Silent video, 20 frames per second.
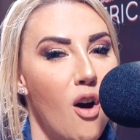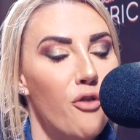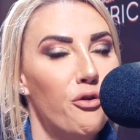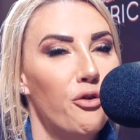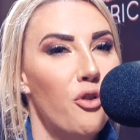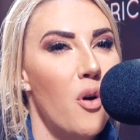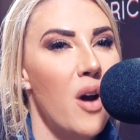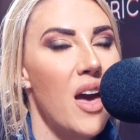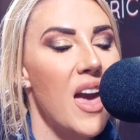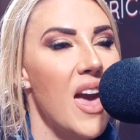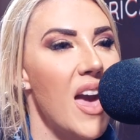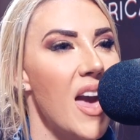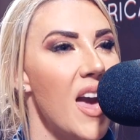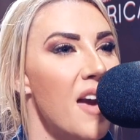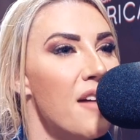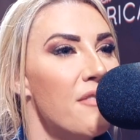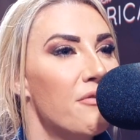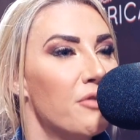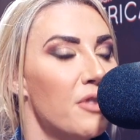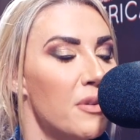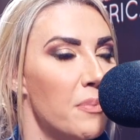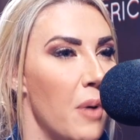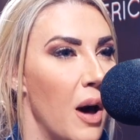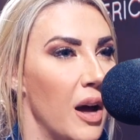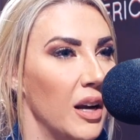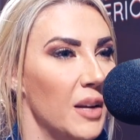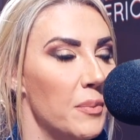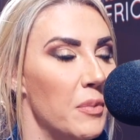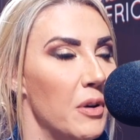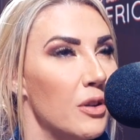for
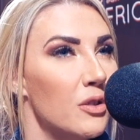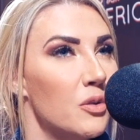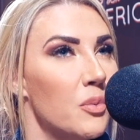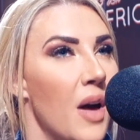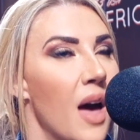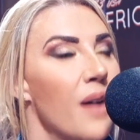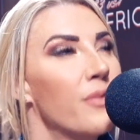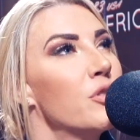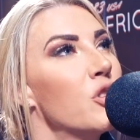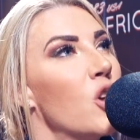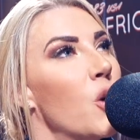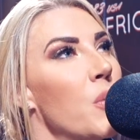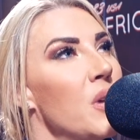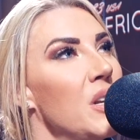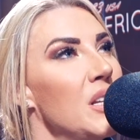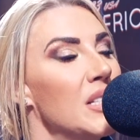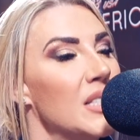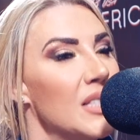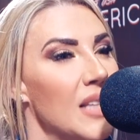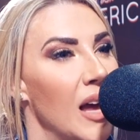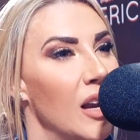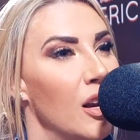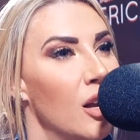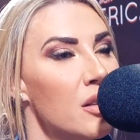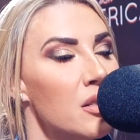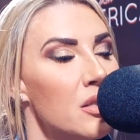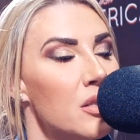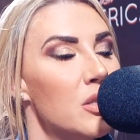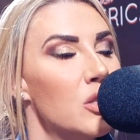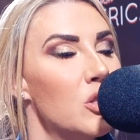everybody, because we have so many
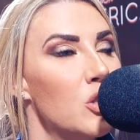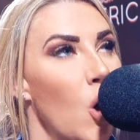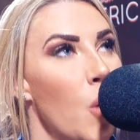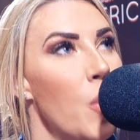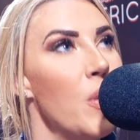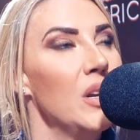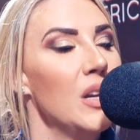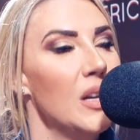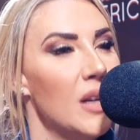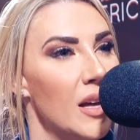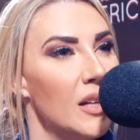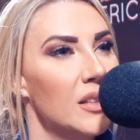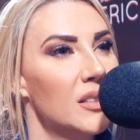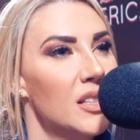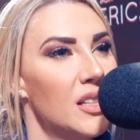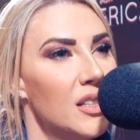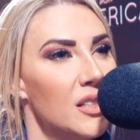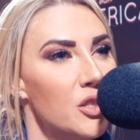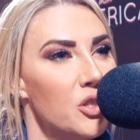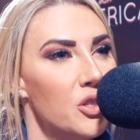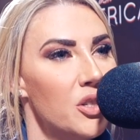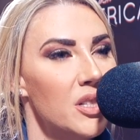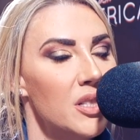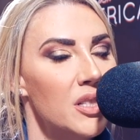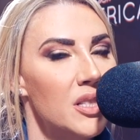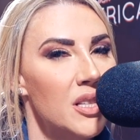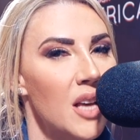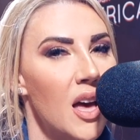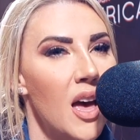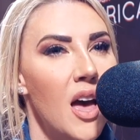salons and so many nail
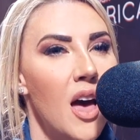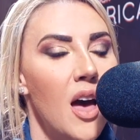technicians.